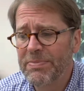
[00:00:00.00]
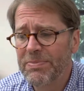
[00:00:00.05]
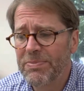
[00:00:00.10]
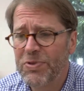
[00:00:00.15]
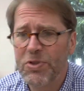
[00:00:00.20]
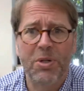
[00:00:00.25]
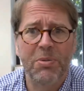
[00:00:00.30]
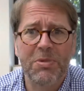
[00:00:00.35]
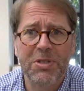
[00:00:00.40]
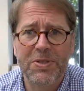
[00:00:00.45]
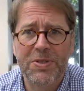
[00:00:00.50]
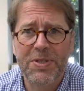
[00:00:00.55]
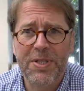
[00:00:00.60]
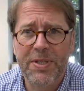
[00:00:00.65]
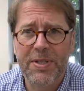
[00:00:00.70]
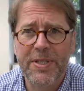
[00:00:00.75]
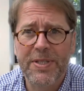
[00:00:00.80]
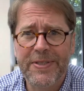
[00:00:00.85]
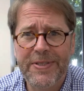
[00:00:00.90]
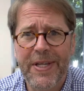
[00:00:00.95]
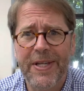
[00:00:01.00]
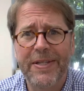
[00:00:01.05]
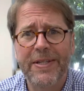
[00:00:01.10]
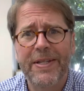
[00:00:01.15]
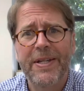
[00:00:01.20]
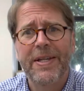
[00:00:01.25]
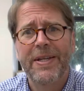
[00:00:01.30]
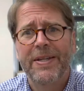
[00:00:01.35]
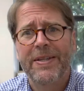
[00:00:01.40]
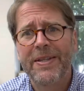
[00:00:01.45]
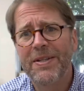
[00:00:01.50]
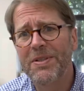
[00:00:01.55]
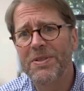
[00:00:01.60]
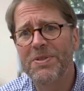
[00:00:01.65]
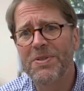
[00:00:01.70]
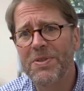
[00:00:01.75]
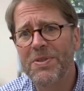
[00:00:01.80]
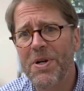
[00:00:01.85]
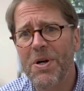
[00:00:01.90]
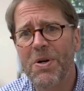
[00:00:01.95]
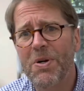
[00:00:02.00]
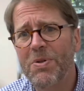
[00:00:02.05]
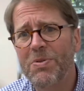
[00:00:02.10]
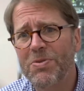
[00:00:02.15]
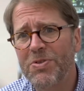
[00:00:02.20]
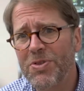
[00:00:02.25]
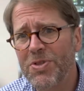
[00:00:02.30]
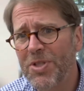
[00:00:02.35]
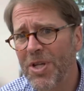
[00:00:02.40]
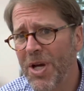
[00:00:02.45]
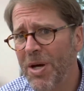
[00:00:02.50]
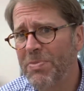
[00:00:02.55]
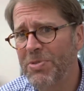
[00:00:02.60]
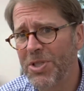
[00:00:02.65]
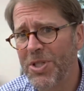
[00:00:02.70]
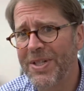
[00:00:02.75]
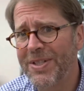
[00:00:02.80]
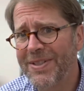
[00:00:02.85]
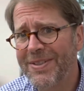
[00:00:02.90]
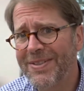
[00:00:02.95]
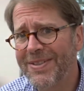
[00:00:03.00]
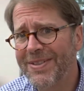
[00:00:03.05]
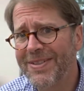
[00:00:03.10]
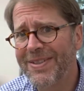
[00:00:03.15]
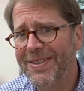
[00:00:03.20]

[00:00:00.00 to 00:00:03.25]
sermon series that there is no subject